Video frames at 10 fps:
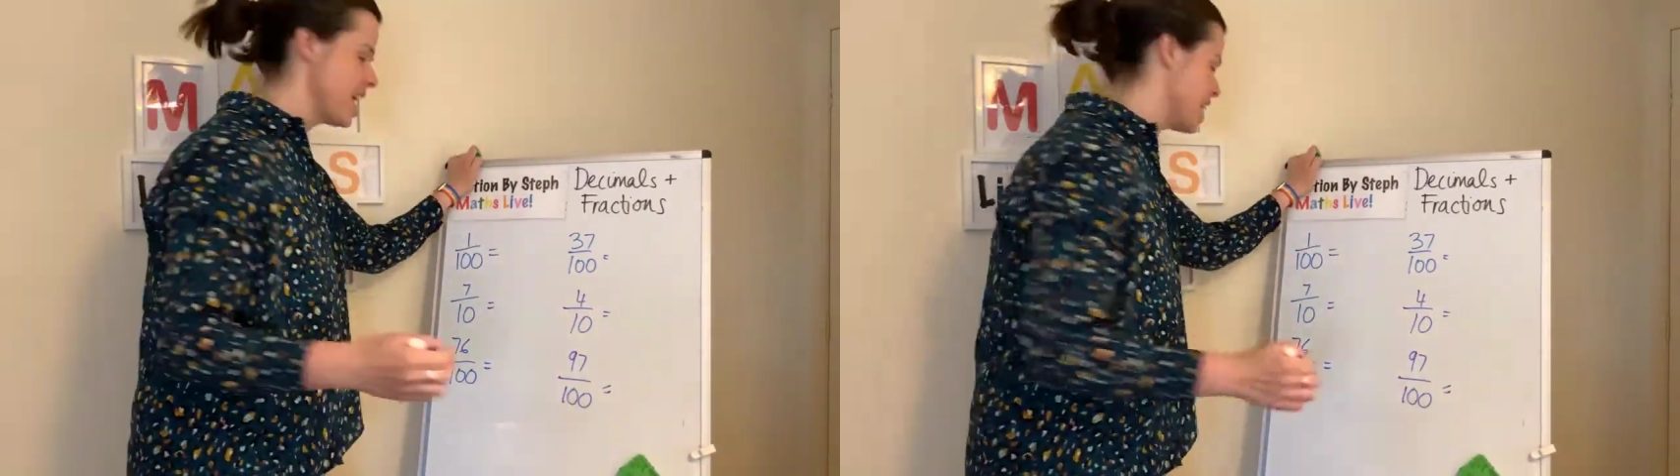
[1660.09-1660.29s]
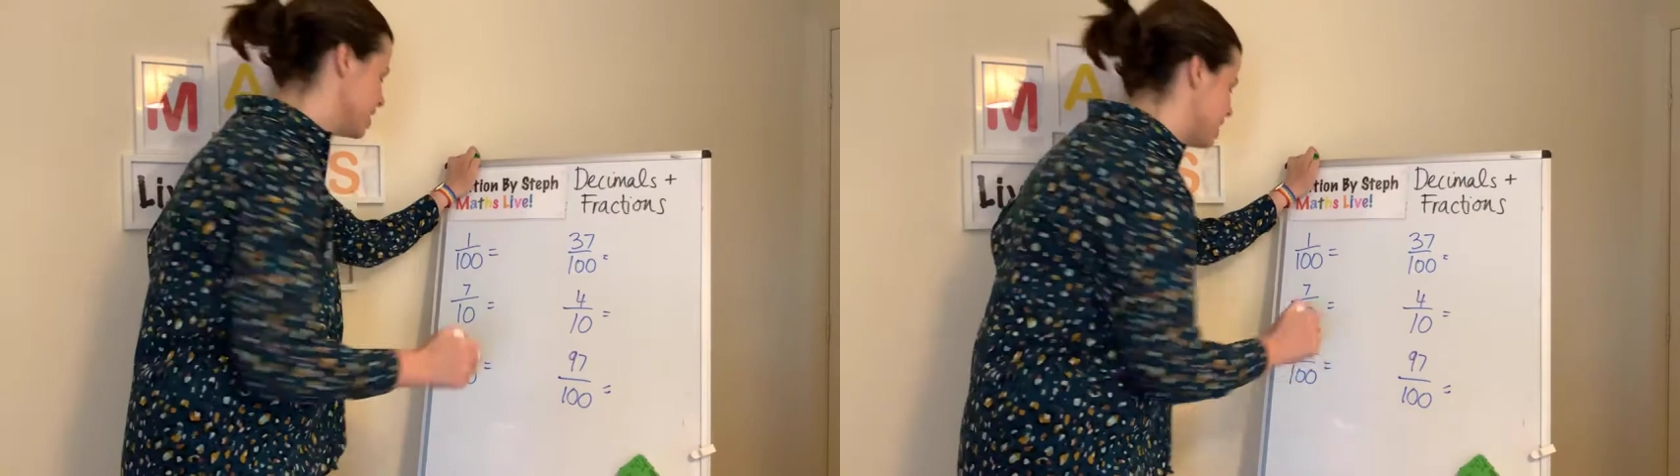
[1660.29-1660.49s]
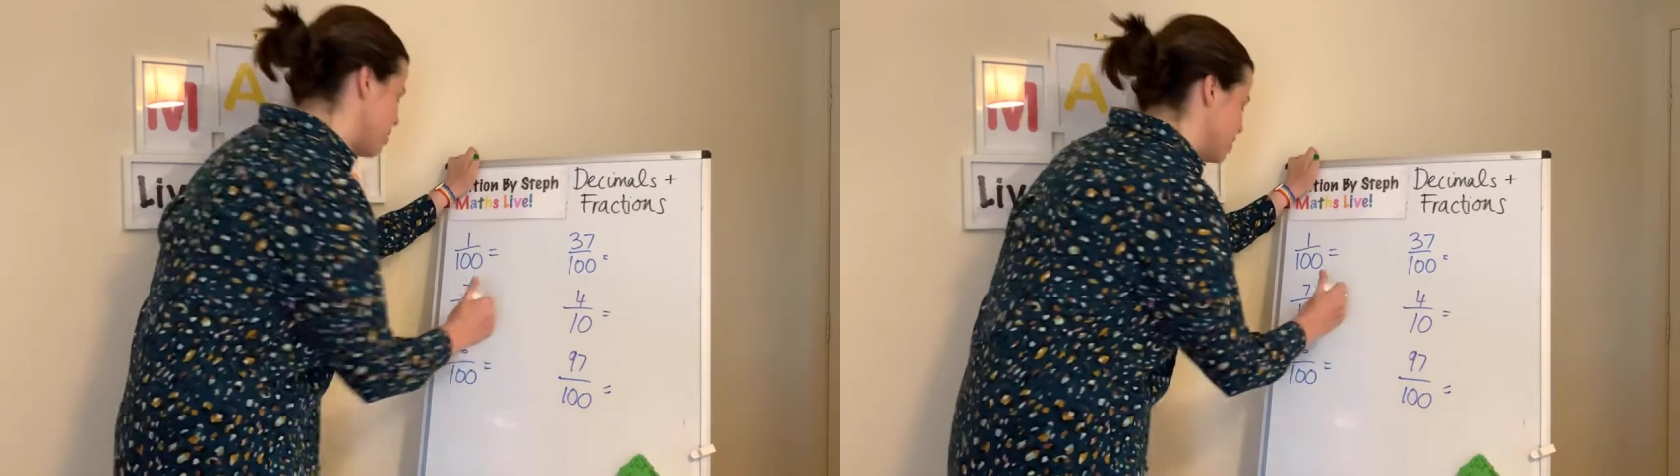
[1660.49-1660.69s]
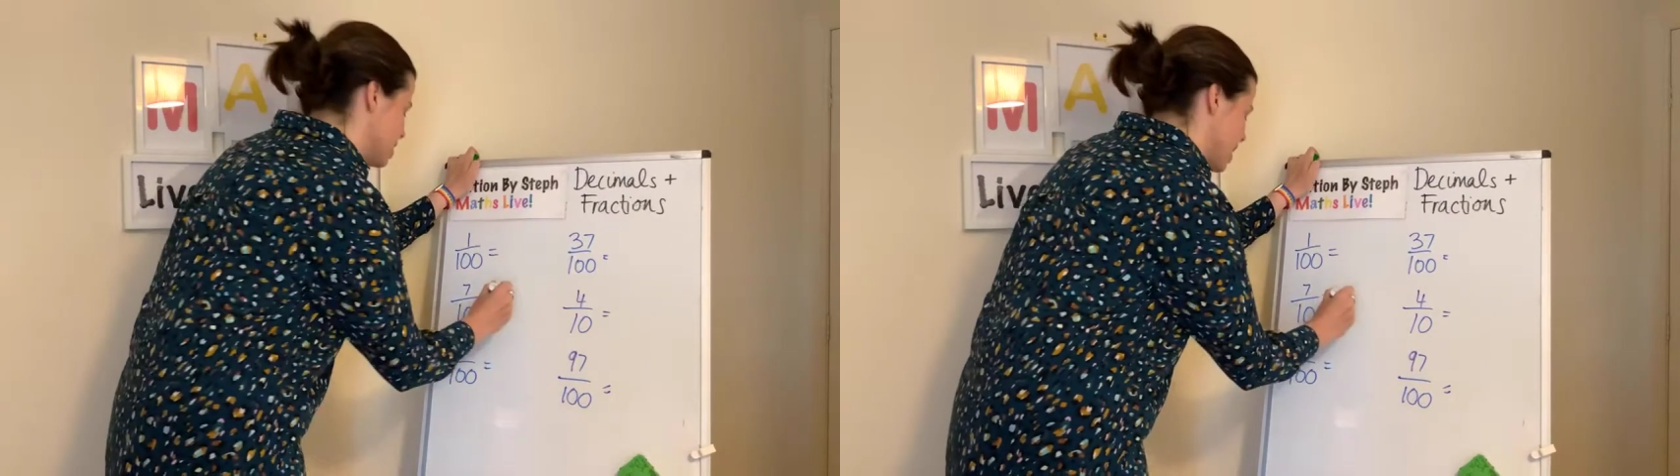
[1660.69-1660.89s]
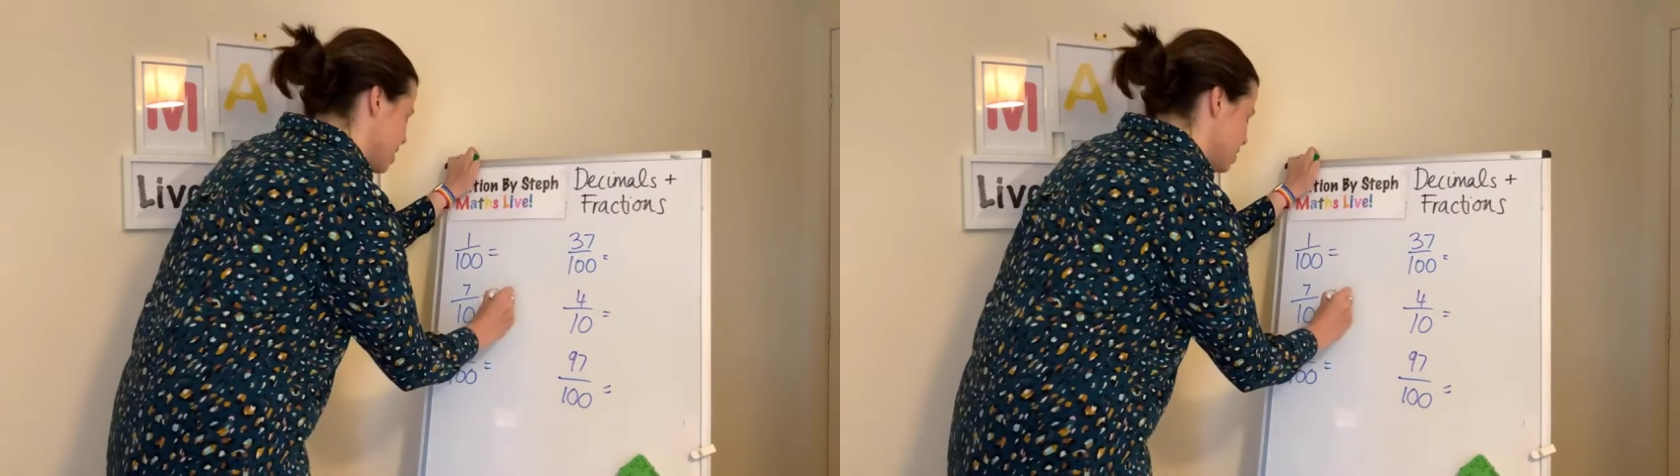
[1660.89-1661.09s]
7
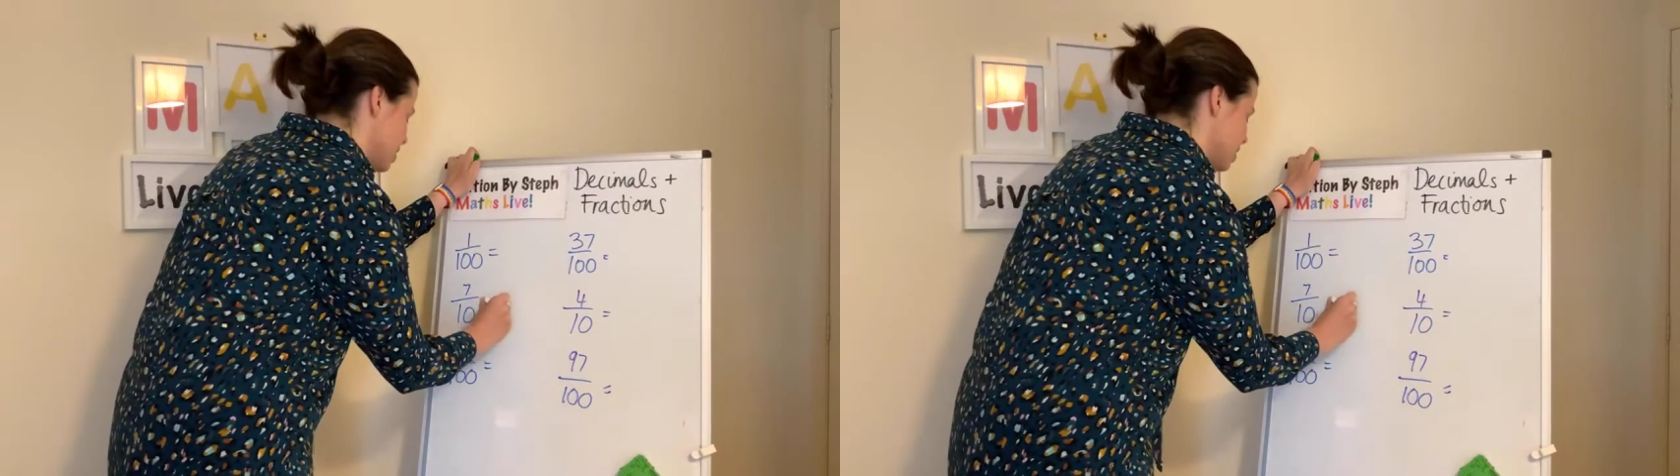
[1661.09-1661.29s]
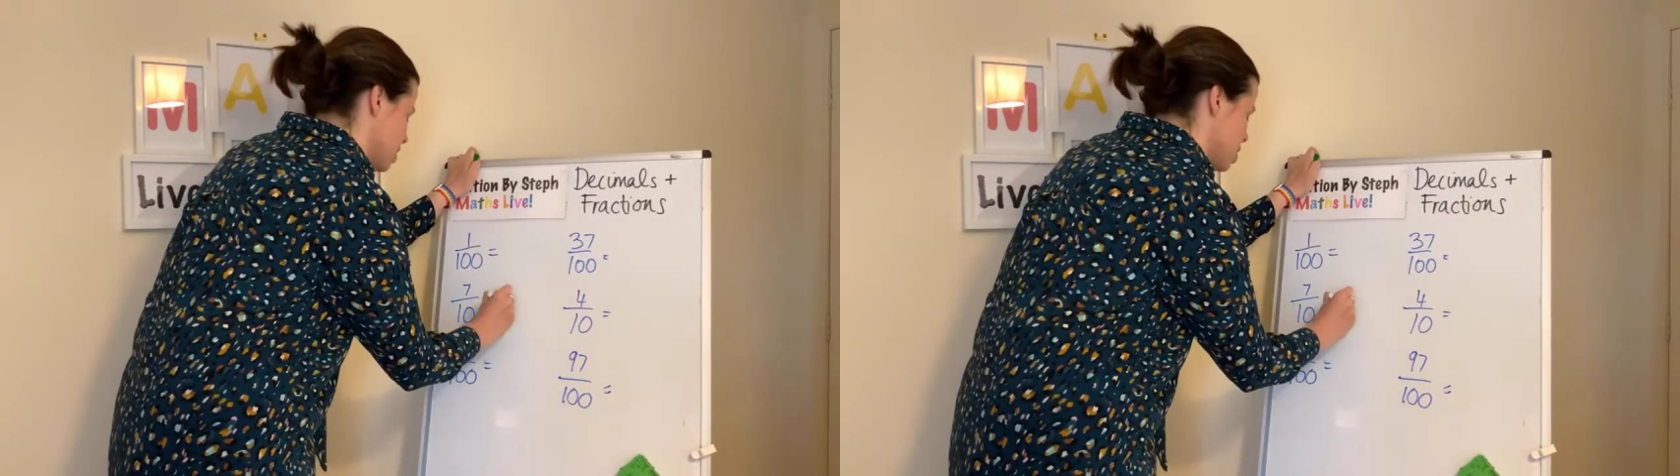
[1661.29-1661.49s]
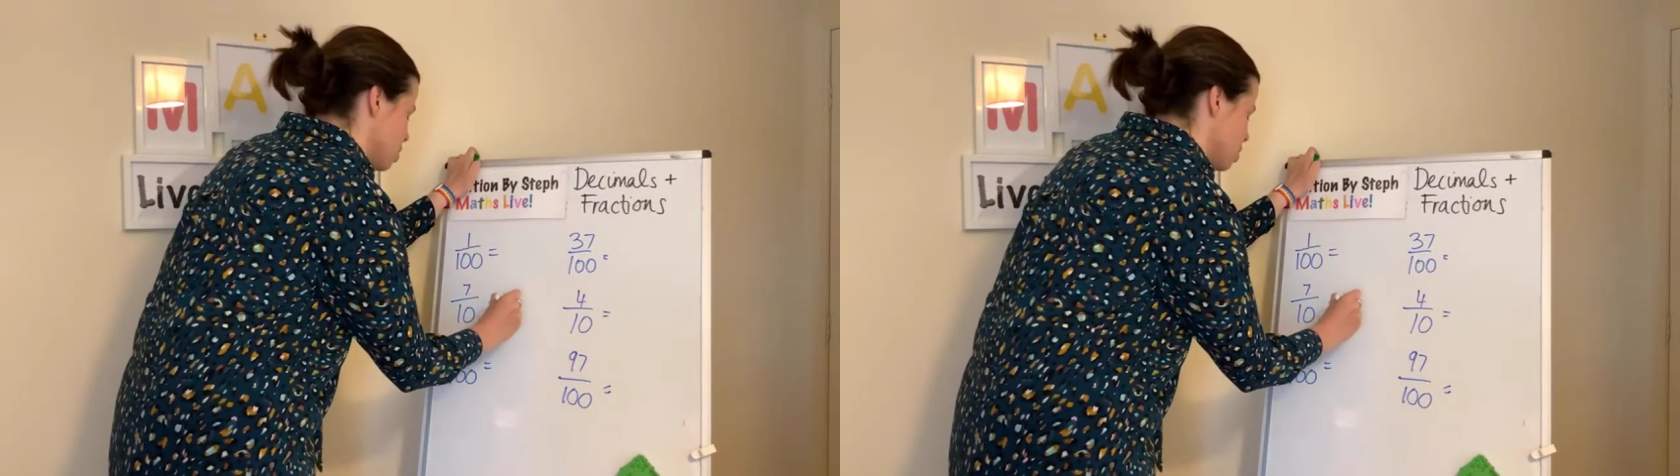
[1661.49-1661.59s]
tenths,